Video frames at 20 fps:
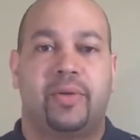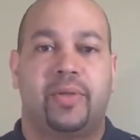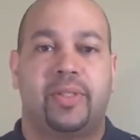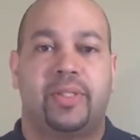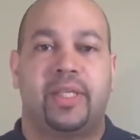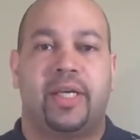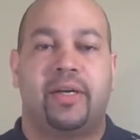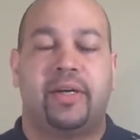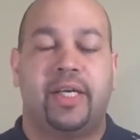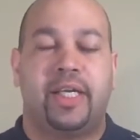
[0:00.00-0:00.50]

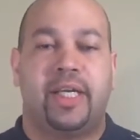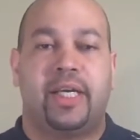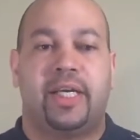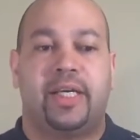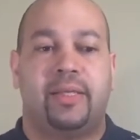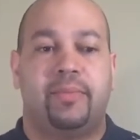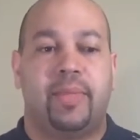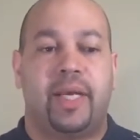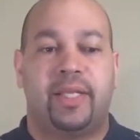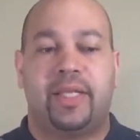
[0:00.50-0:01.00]
it's very,
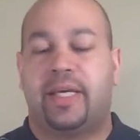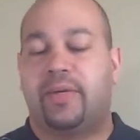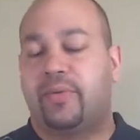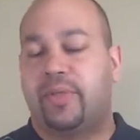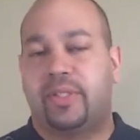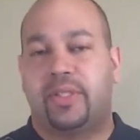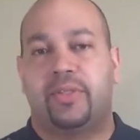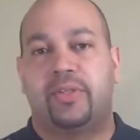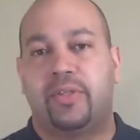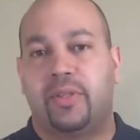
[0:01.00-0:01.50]
and that
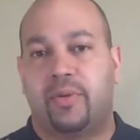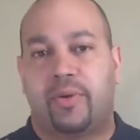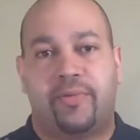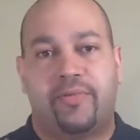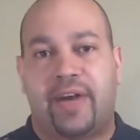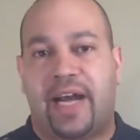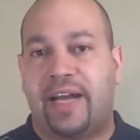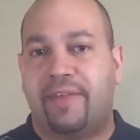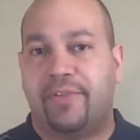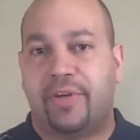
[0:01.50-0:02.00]
was since you were
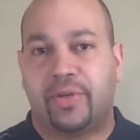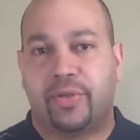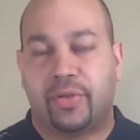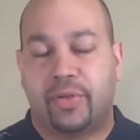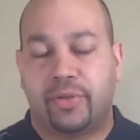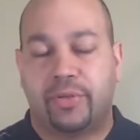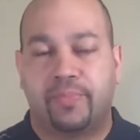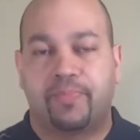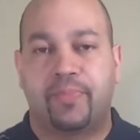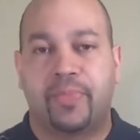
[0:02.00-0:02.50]
5 years
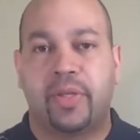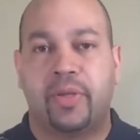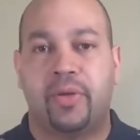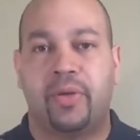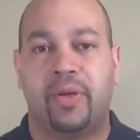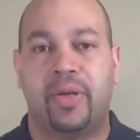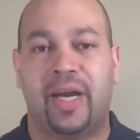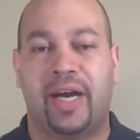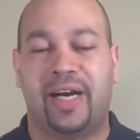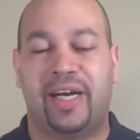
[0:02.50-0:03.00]
old.
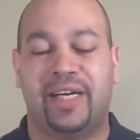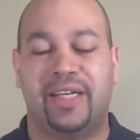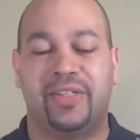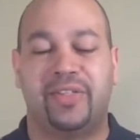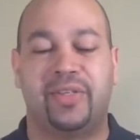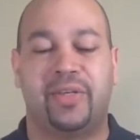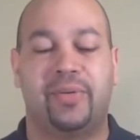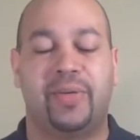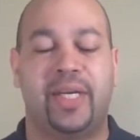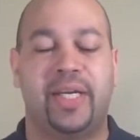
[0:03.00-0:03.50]

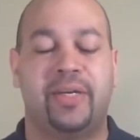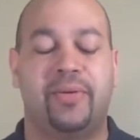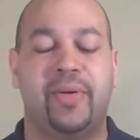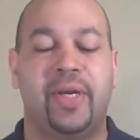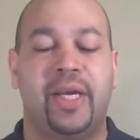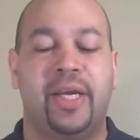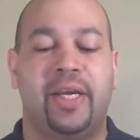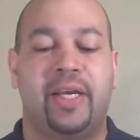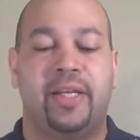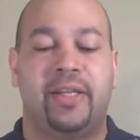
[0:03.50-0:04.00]
So now
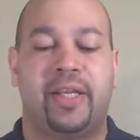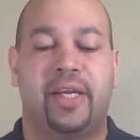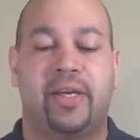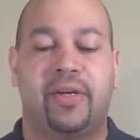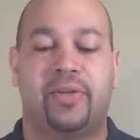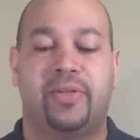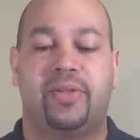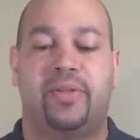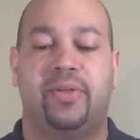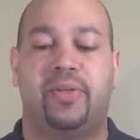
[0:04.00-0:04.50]
they
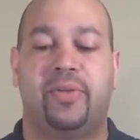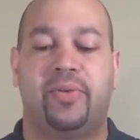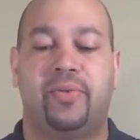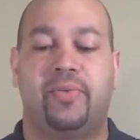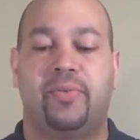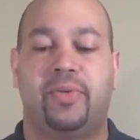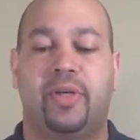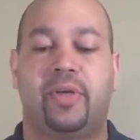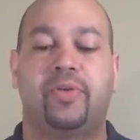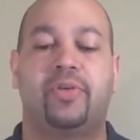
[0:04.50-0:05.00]
go to
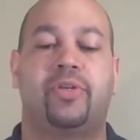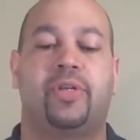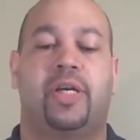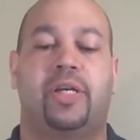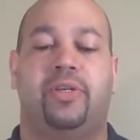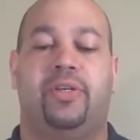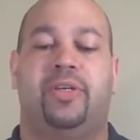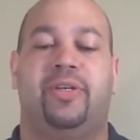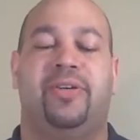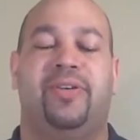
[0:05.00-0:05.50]
no
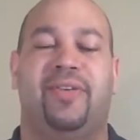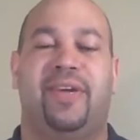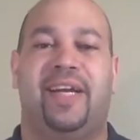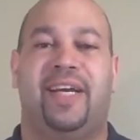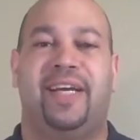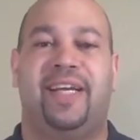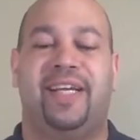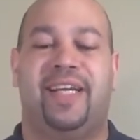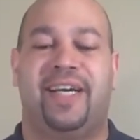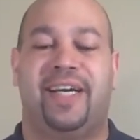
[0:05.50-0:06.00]
structure,
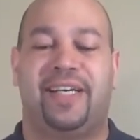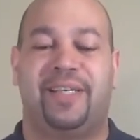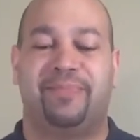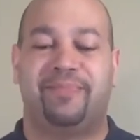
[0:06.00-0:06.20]
okay?